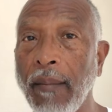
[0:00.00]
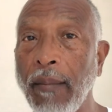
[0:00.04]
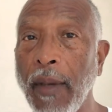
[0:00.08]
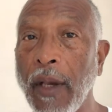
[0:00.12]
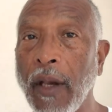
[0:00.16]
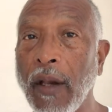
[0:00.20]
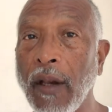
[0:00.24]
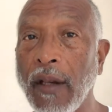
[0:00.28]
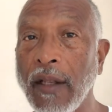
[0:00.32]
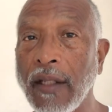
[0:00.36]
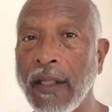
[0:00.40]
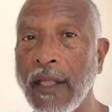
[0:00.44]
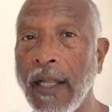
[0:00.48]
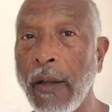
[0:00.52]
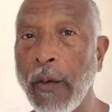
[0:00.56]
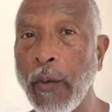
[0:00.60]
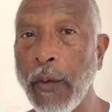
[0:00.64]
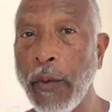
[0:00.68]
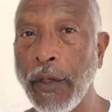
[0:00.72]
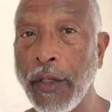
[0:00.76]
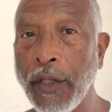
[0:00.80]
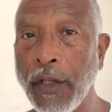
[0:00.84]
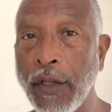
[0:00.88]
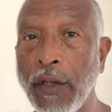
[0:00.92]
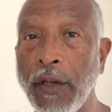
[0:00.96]
because I'll
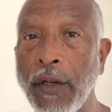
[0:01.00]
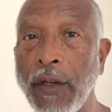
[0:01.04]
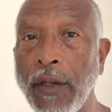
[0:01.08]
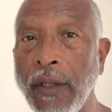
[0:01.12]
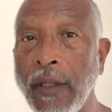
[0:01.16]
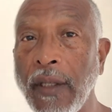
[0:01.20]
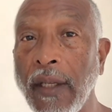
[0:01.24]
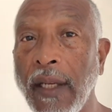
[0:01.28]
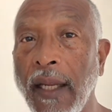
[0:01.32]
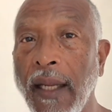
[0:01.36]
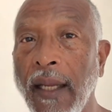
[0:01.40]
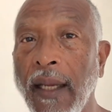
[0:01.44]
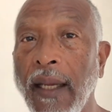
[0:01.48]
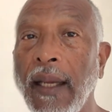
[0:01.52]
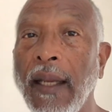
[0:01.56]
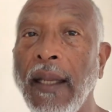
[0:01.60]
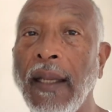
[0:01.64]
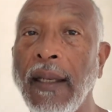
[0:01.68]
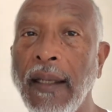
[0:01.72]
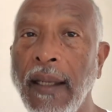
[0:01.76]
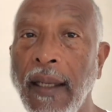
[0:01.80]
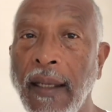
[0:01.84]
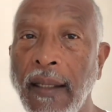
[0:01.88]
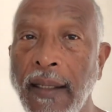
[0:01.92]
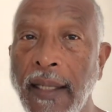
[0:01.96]
return
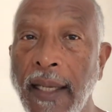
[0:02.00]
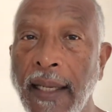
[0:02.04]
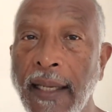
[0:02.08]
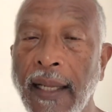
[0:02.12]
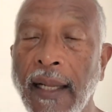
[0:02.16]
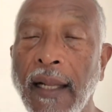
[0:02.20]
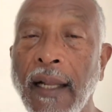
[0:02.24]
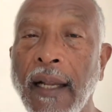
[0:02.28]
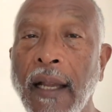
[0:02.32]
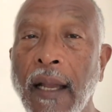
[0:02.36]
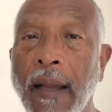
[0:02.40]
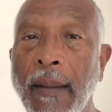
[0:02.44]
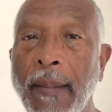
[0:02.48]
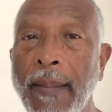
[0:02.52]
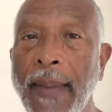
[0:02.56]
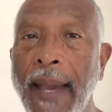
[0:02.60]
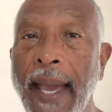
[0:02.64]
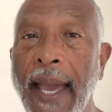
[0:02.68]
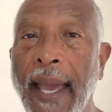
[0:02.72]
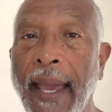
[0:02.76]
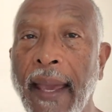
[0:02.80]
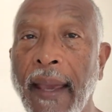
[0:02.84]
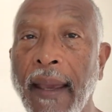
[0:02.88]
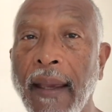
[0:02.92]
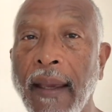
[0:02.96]
and then I'll come
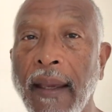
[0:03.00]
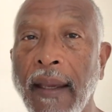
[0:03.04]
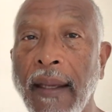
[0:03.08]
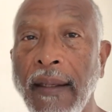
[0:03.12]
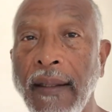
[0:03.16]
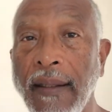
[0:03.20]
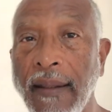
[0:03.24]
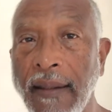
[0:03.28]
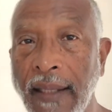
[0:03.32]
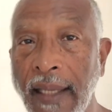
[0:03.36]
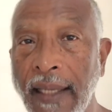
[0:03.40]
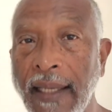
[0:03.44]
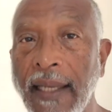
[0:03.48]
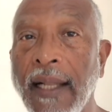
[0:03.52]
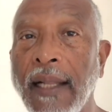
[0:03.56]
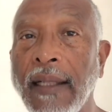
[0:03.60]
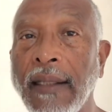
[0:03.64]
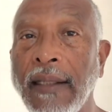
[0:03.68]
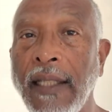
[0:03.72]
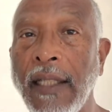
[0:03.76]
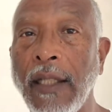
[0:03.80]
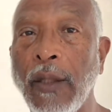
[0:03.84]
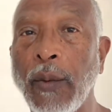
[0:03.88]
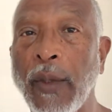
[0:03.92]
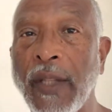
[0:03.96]
back and then I'll
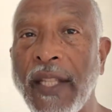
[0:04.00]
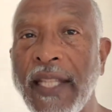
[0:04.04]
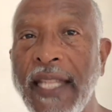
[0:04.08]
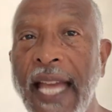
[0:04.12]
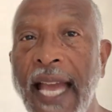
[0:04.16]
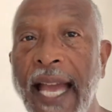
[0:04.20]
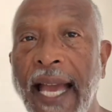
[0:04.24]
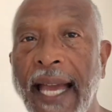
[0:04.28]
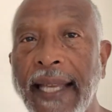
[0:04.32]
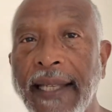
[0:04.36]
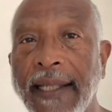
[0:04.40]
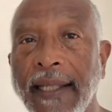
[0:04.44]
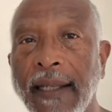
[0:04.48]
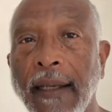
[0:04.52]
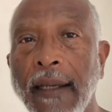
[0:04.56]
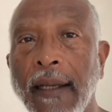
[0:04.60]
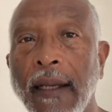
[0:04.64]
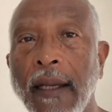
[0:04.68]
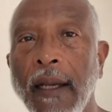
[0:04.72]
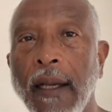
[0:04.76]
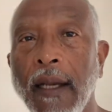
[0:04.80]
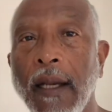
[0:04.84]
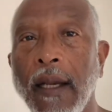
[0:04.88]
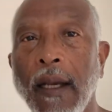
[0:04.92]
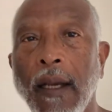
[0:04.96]
deal with that.
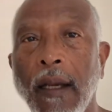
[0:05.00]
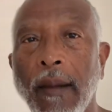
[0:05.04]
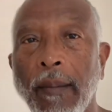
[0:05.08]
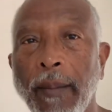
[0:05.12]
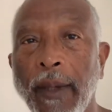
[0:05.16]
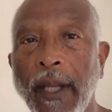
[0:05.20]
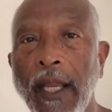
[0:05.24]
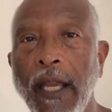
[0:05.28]
But